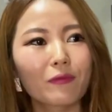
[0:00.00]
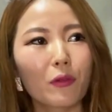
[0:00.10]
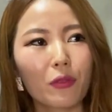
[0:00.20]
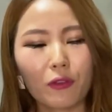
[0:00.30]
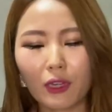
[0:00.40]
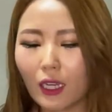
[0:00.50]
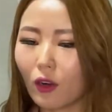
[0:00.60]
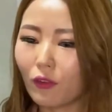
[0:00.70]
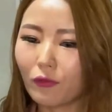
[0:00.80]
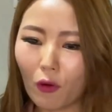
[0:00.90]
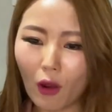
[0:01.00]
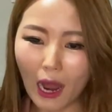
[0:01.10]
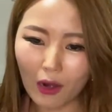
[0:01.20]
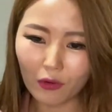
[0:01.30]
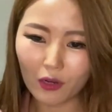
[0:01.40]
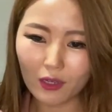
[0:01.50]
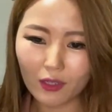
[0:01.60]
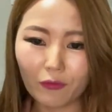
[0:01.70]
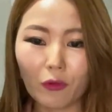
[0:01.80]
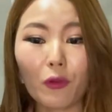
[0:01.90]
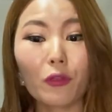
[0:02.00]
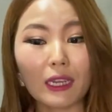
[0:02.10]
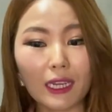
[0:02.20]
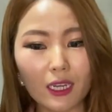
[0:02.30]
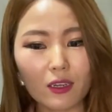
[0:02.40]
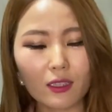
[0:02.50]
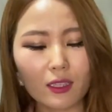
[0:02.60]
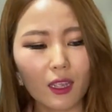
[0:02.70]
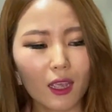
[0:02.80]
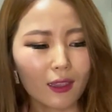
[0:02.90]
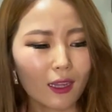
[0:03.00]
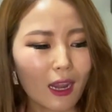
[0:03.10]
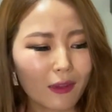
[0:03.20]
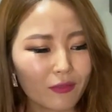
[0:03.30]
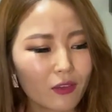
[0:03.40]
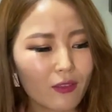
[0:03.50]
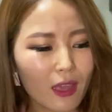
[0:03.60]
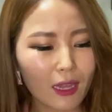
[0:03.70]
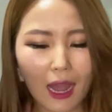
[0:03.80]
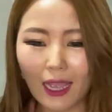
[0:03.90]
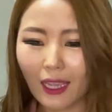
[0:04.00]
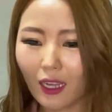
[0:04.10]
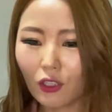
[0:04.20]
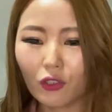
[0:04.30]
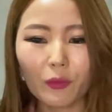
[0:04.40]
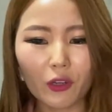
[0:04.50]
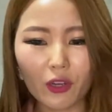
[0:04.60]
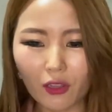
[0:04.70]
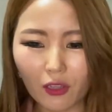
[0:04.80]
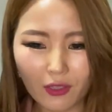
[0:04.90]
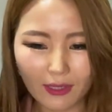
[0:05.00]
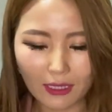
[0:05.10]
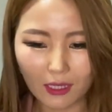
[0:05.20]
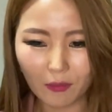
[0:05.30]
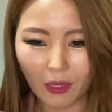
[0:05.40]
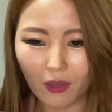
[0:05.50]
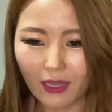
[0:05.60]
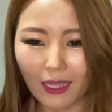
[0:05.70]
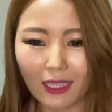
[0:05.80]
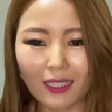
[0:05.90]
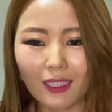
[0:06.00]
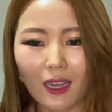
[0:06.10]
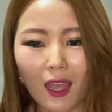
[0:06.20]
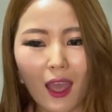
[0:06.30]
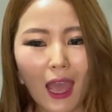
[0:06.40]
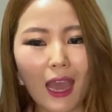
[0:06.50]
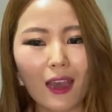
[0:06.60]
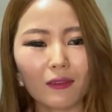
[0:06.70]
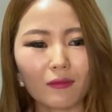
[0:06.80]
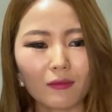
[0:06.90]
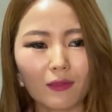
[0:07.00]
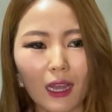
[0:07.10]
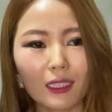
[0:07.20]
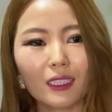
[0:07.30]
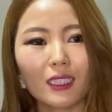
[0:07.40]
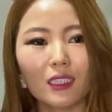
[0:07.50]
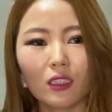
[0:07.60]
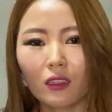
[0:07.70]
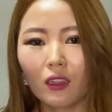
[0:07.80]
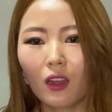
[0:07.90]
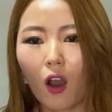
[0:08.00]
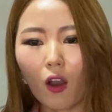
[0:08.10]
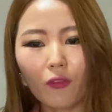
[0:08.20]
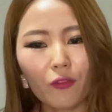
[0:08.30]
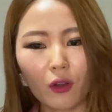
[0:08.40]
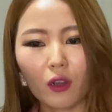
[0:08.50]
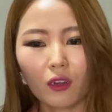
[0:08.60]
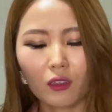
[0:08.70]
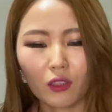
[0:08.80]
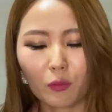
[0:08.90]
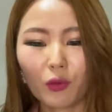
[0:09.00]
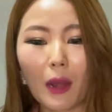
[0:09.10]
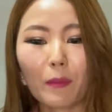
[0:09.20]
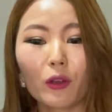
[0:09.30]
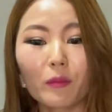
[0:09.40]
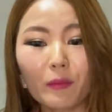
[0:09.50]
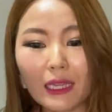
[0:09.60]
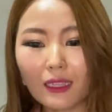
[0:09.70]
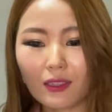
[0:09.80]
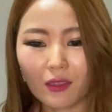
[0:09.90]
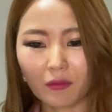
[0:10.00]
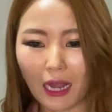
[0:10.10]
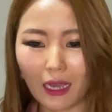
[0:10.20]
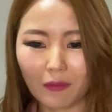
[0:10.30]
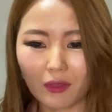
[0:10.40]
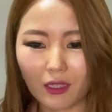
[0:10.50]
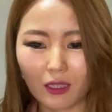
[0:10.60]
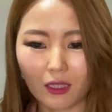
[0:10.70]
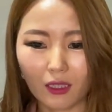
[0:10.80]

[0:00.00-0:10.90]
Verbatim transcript: for three or four hours for three years. And then after that, I got tuberculosis because I didn't have, I didn't offer the proper meal sometimes.